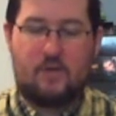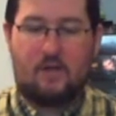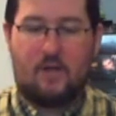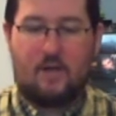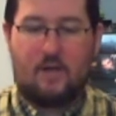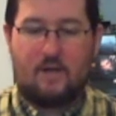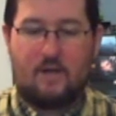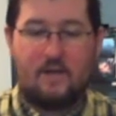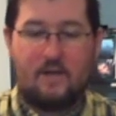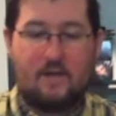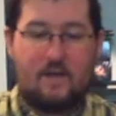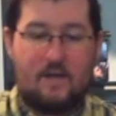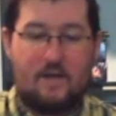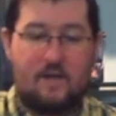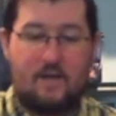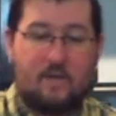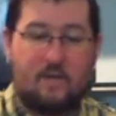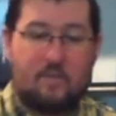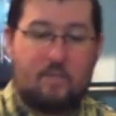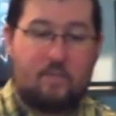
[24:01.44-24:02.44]
a lot.
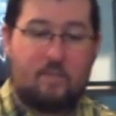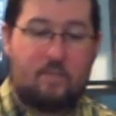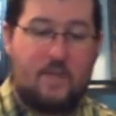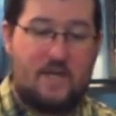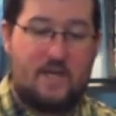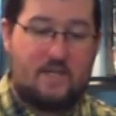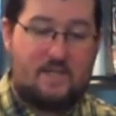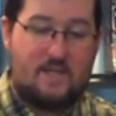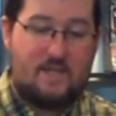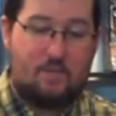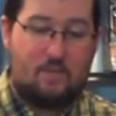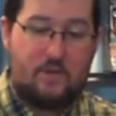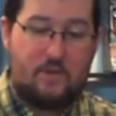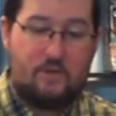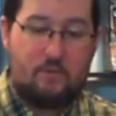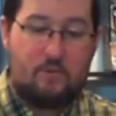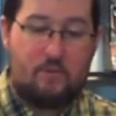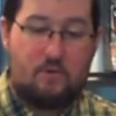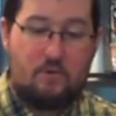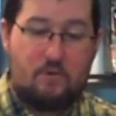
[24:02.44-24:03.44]
Back to set 1
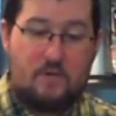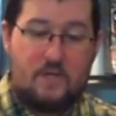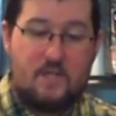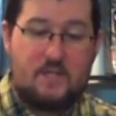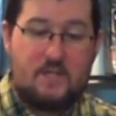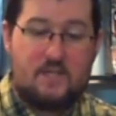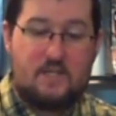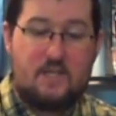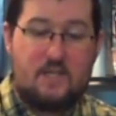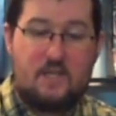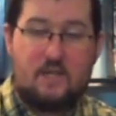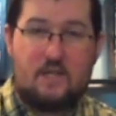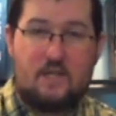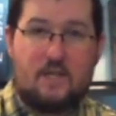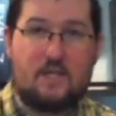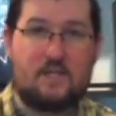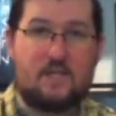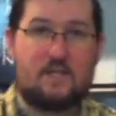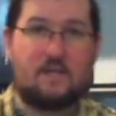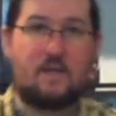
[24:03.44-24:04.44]
though. Gurky the Sneak
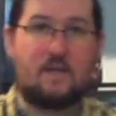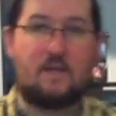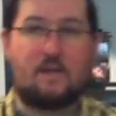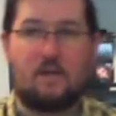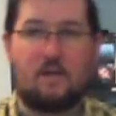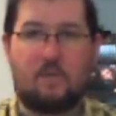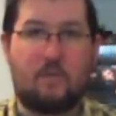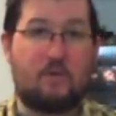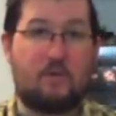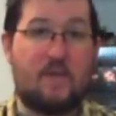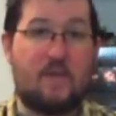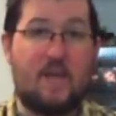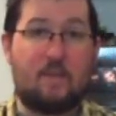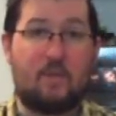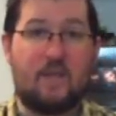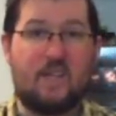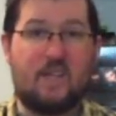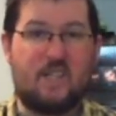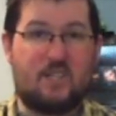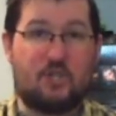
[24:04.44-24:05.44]
is all about
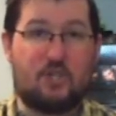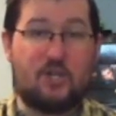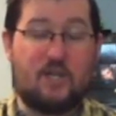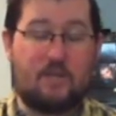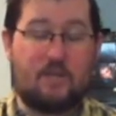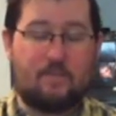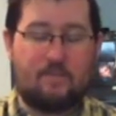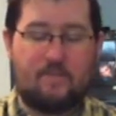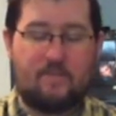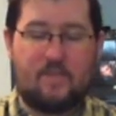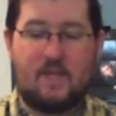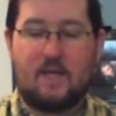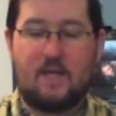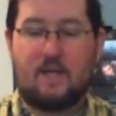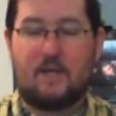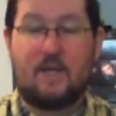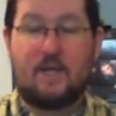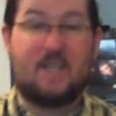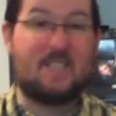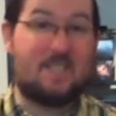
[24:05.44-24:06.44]
gambling and cheating
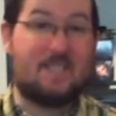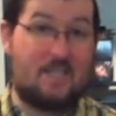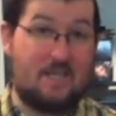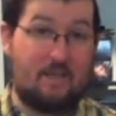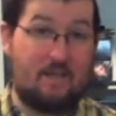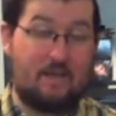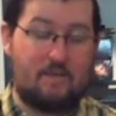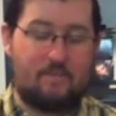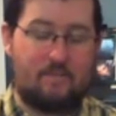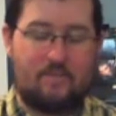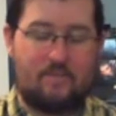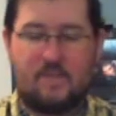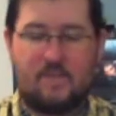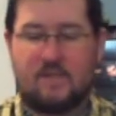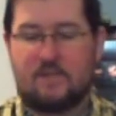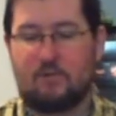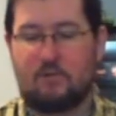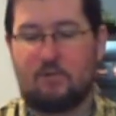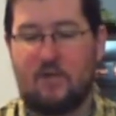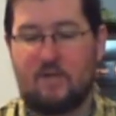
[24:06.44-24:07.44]
and stealing.
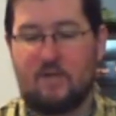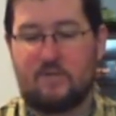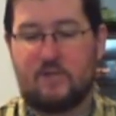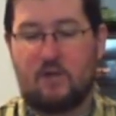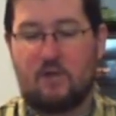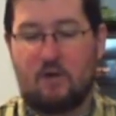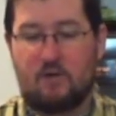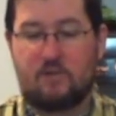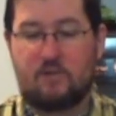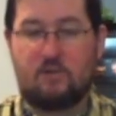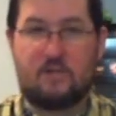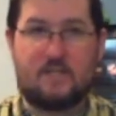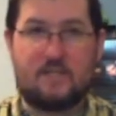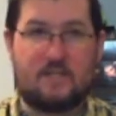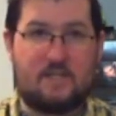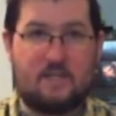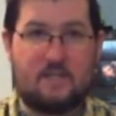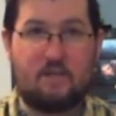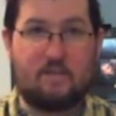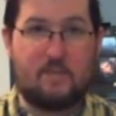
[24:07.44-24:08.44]
So a lot of his cards are
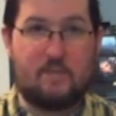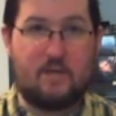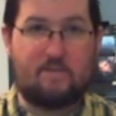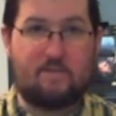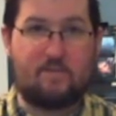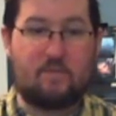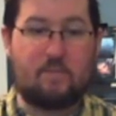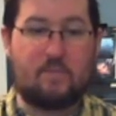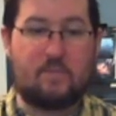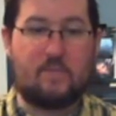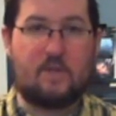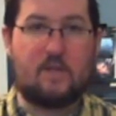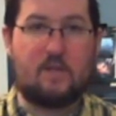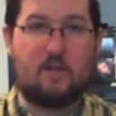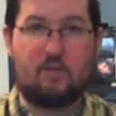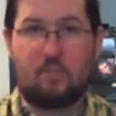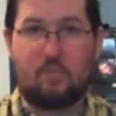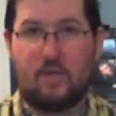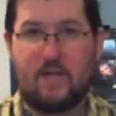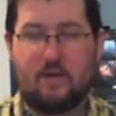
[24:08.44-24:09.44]
stealing money from
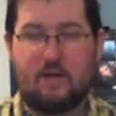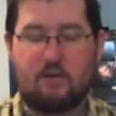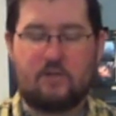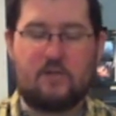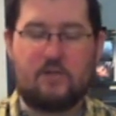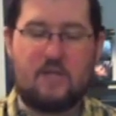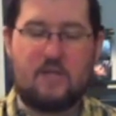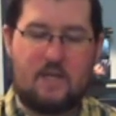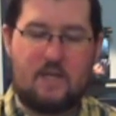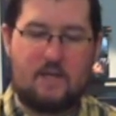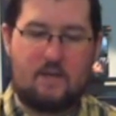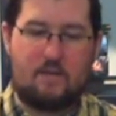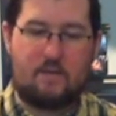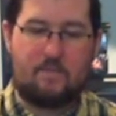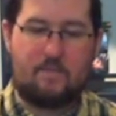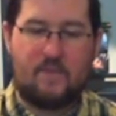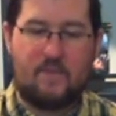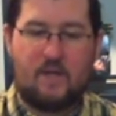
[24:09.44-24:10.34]
other players or the inn,